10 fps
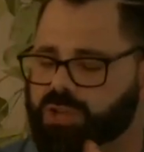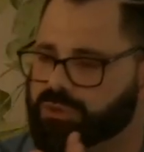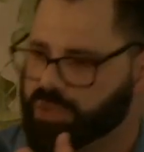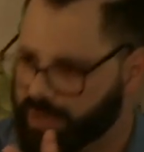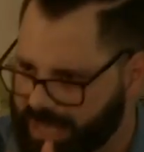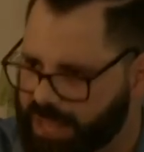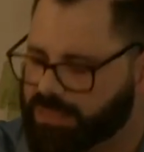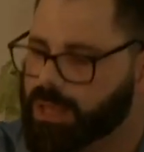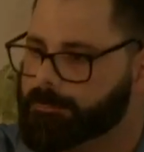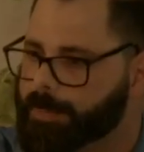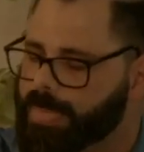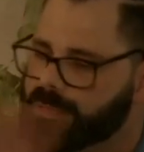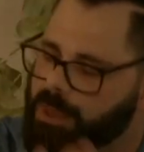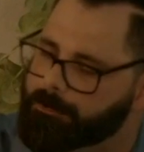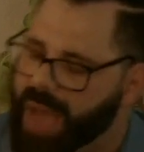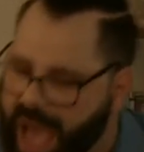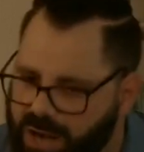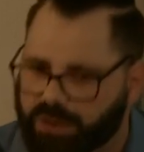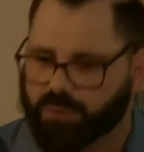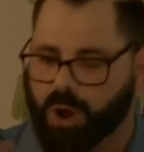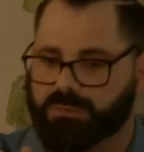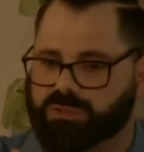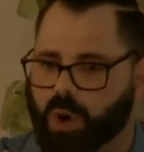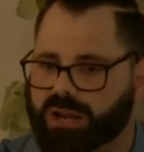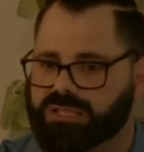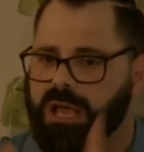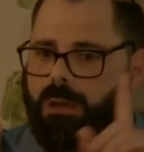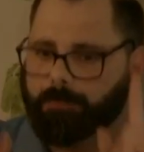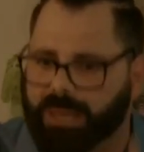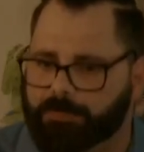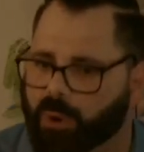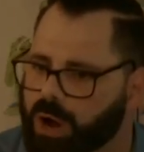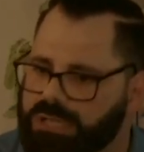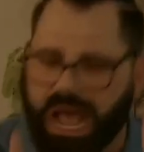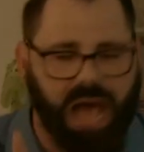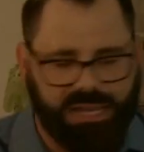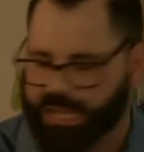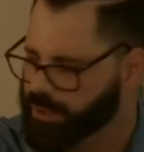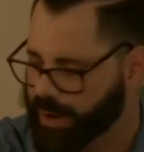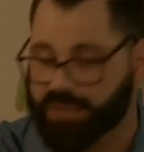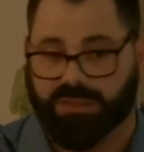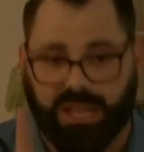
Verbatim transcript: So, so again, the, the pattern in Romans 1 is people are not ignorant.